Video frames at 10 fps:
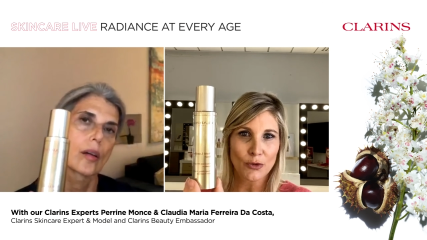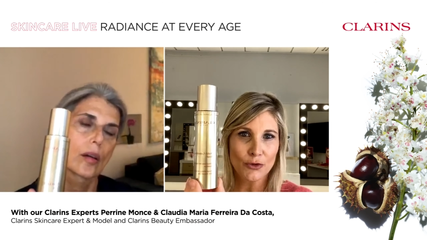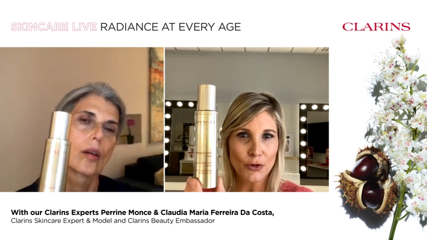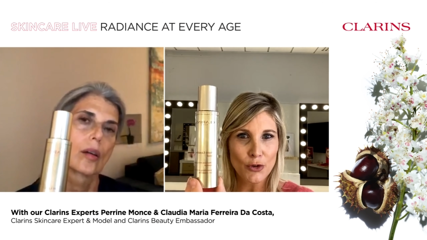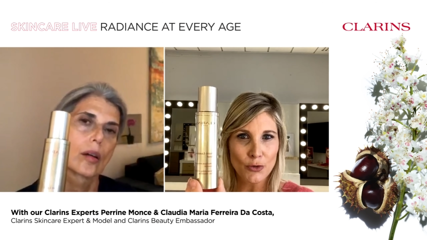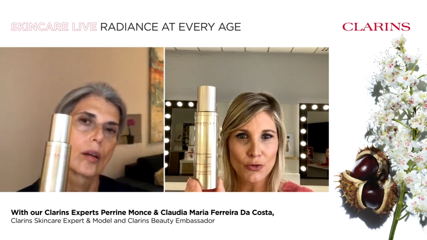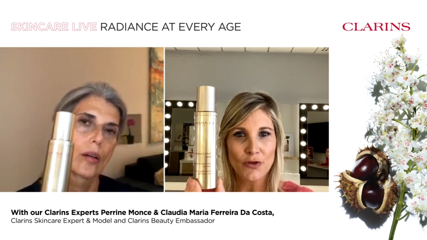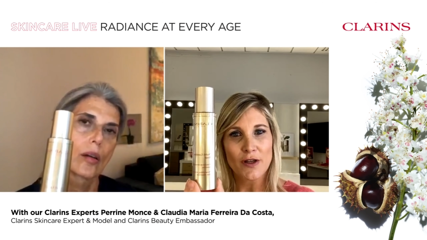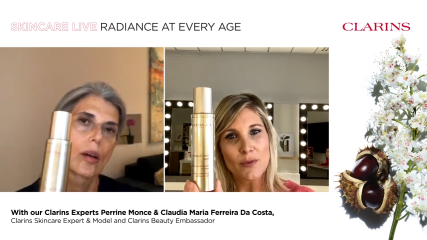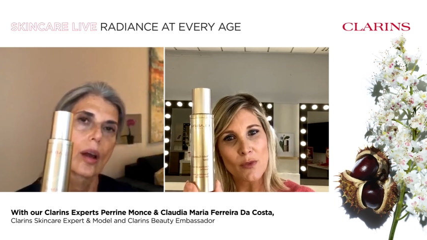Speaker 1: one to
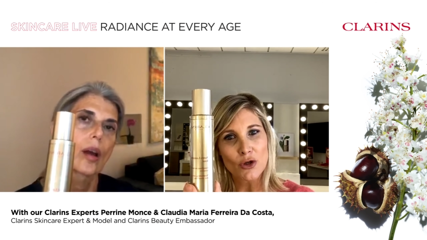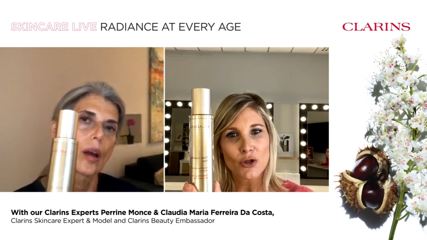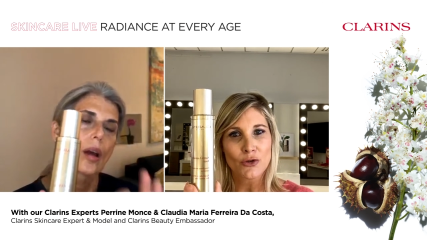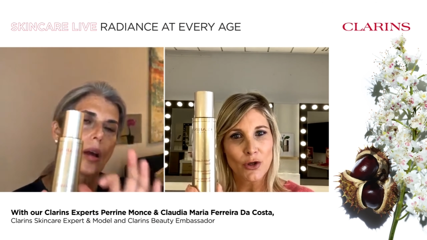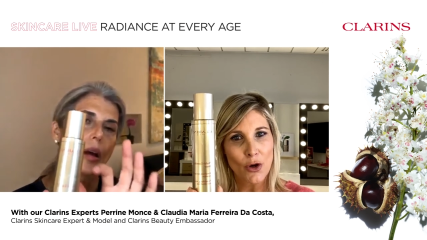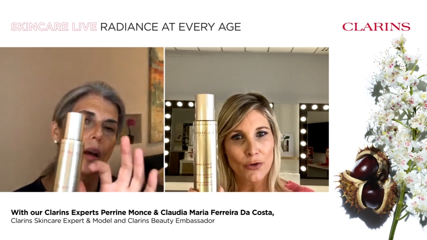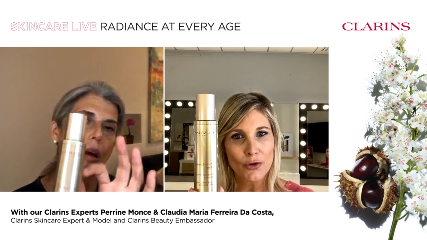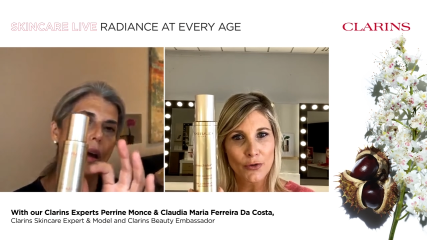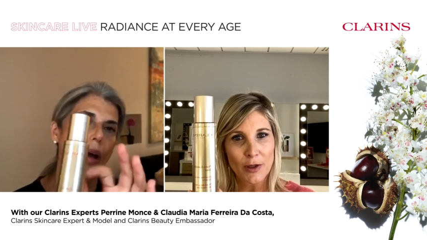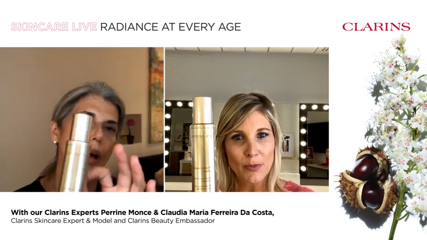use, the emulsion or
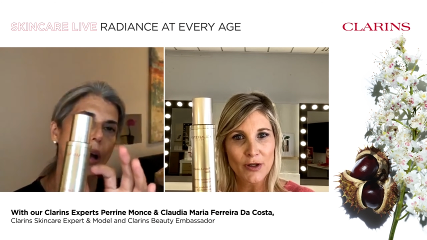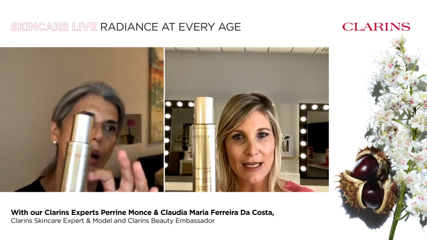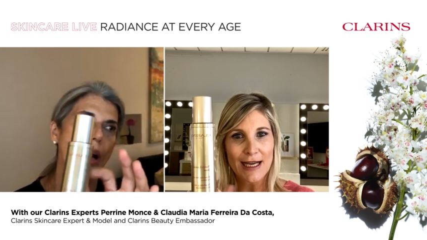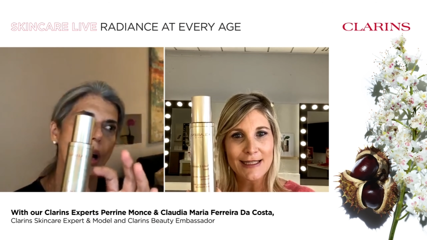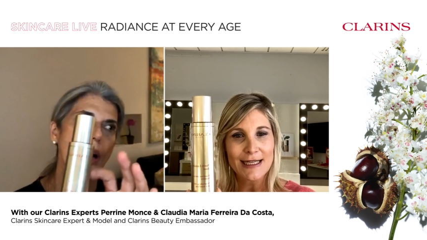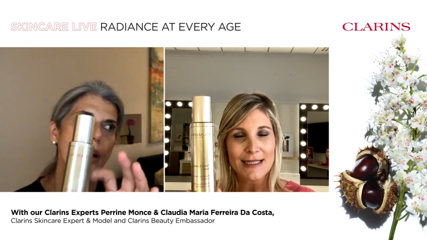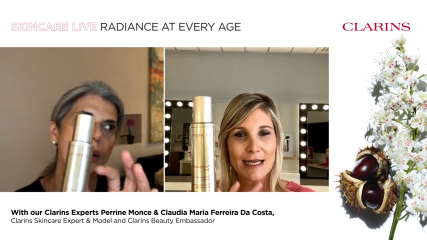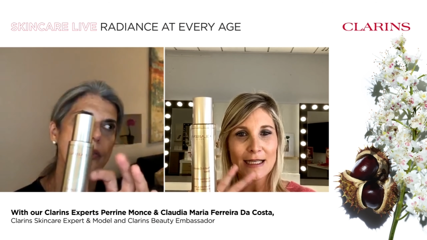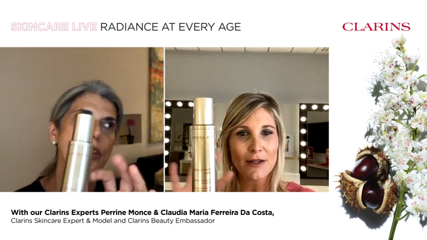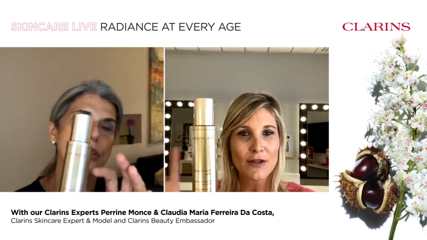the cream. But yeah,
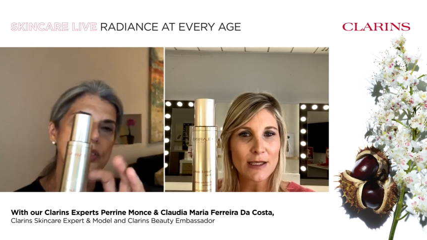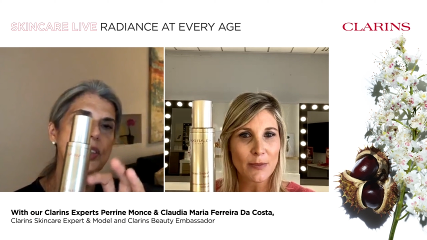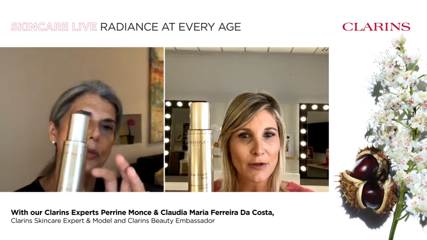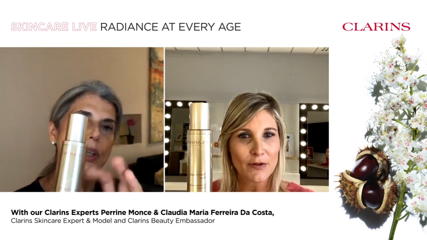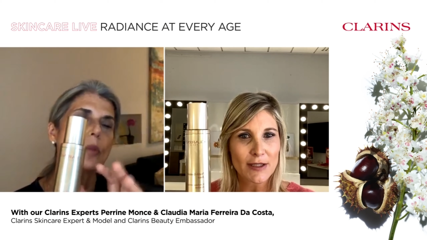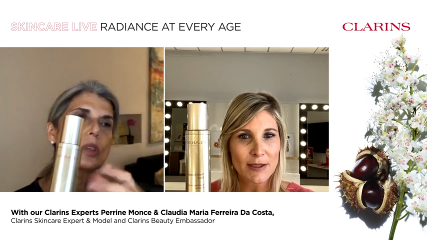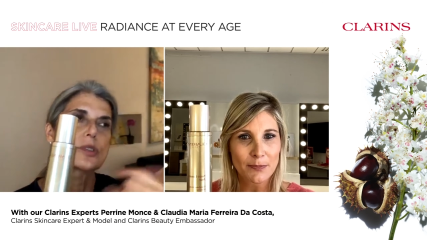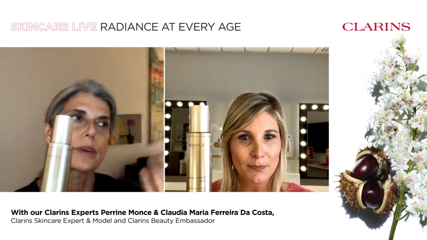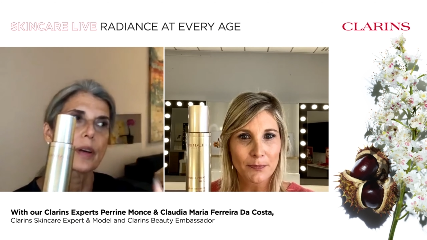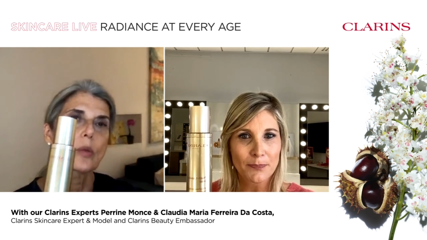
Speaker 2: I've used it when it
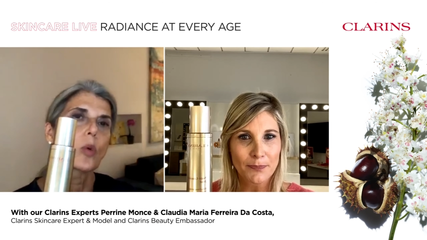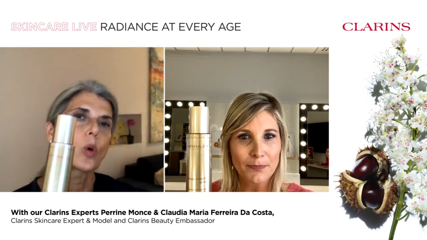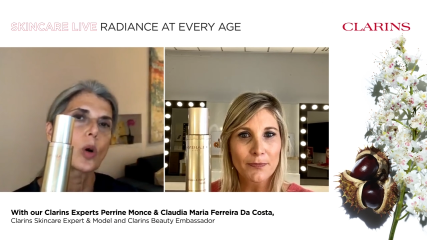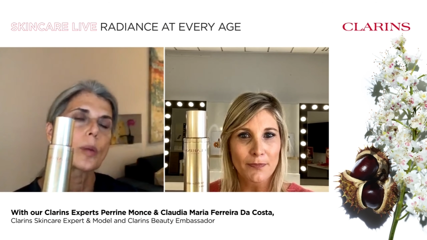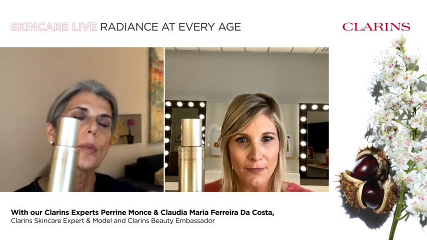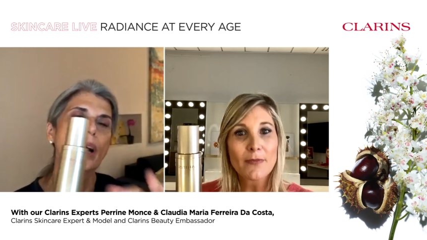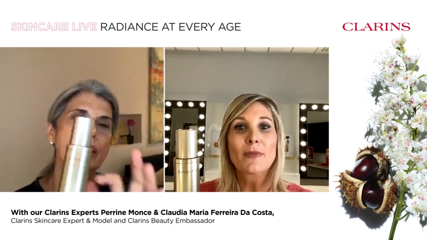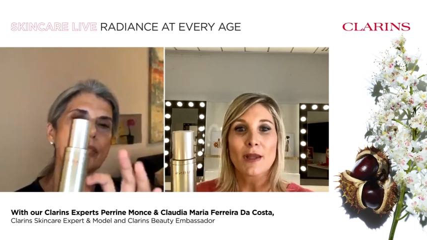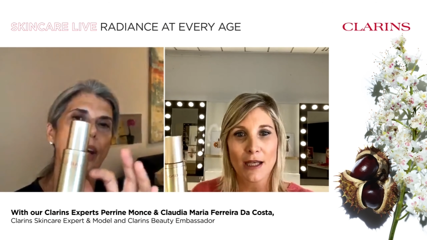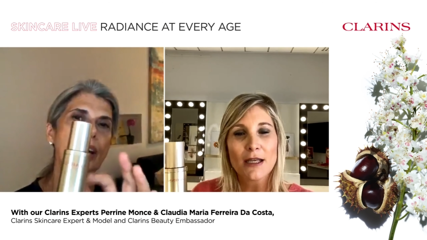was very warm.
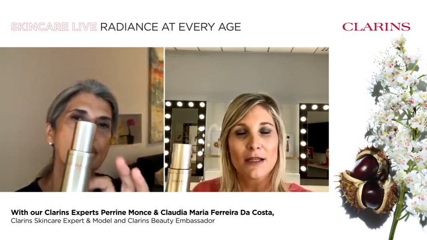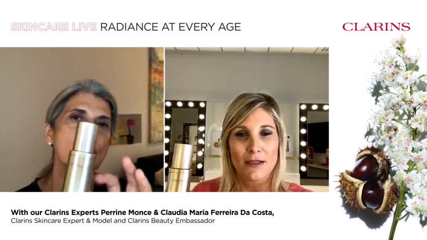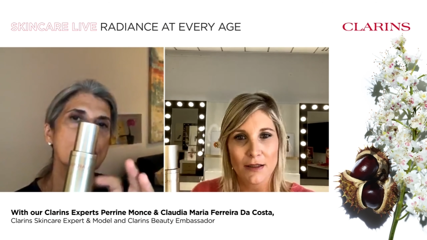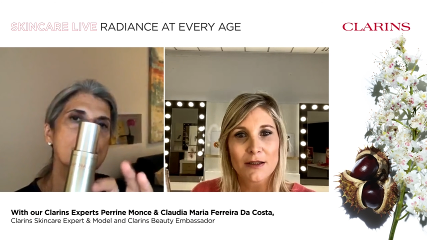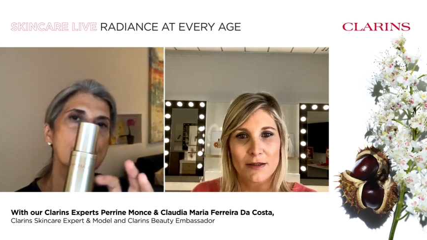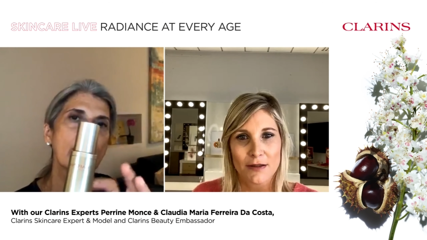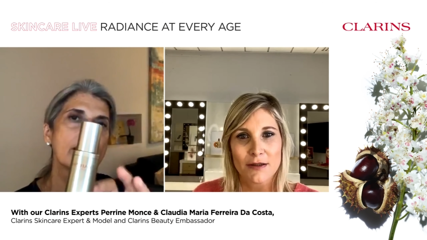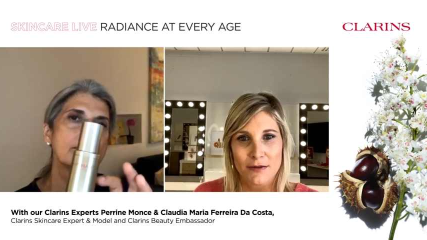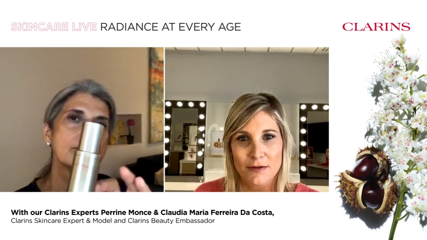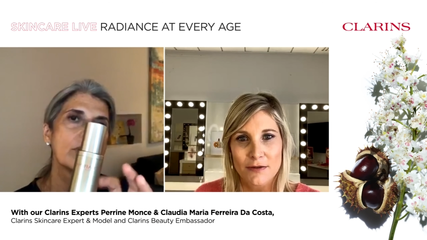I've, I've used
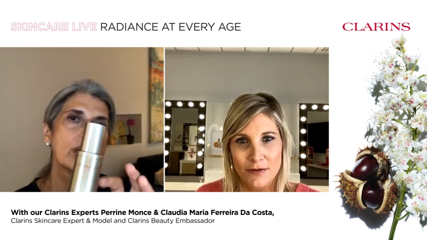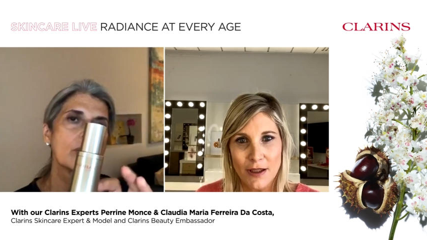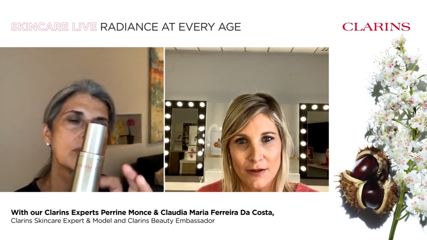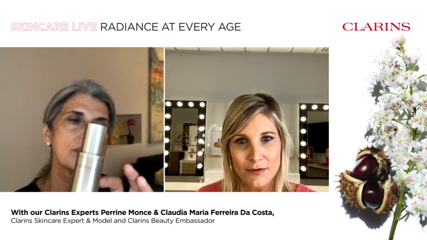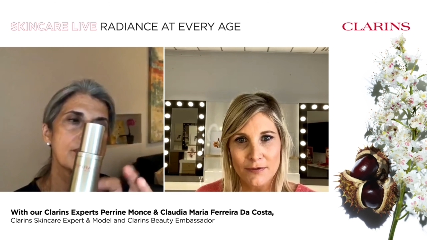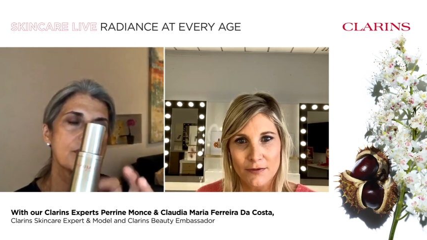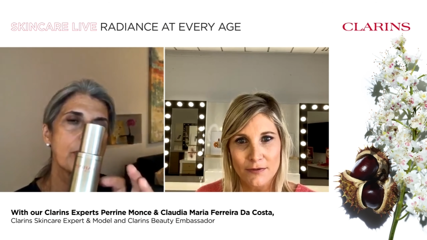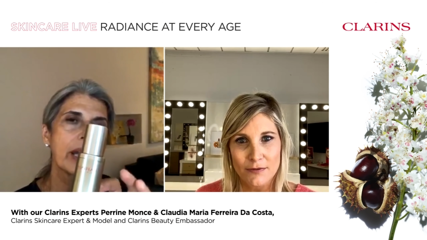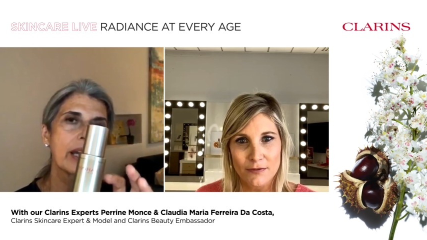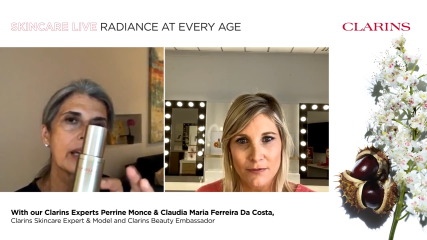that when I was in
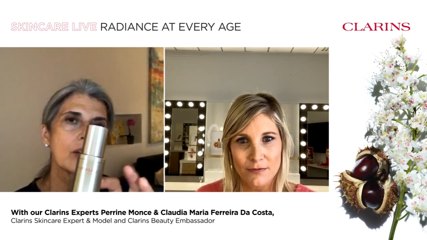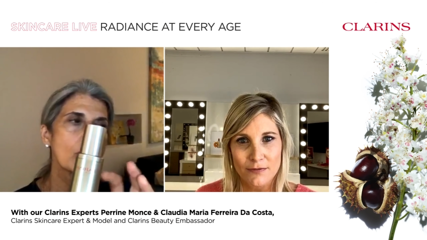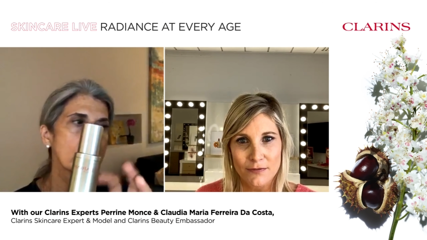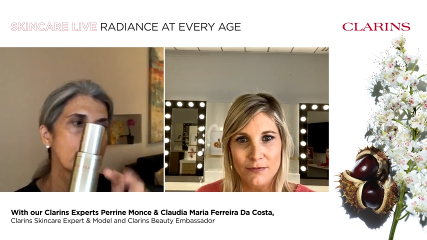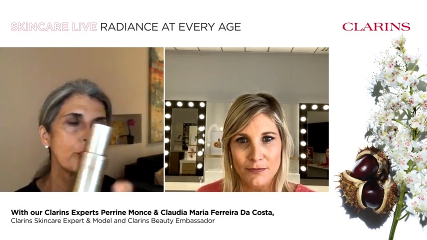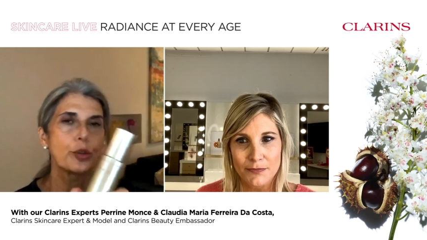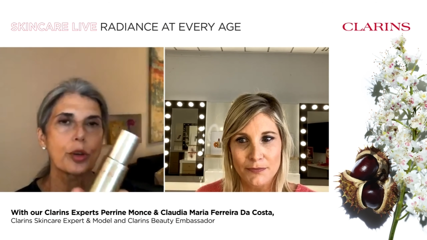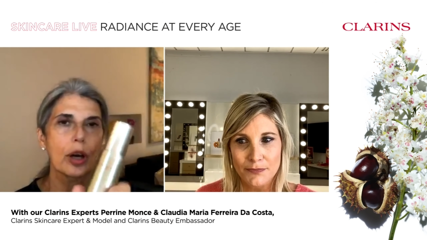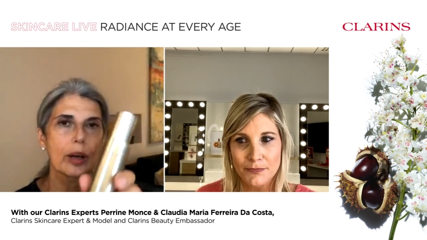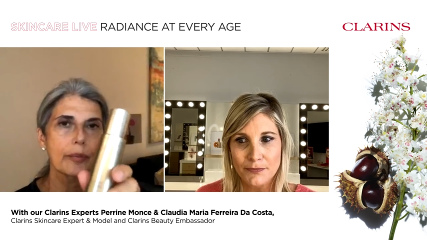Spain or in
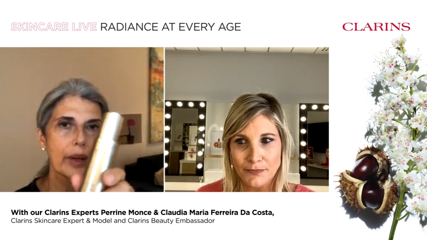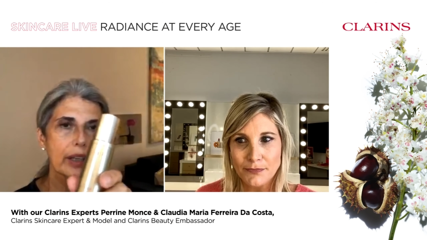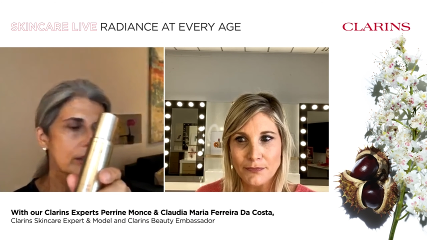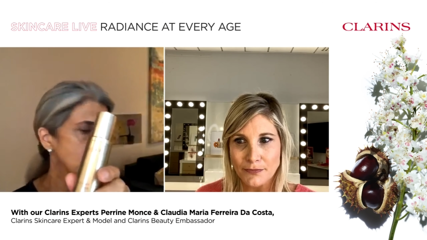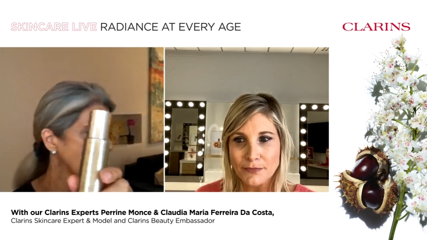Utah. I used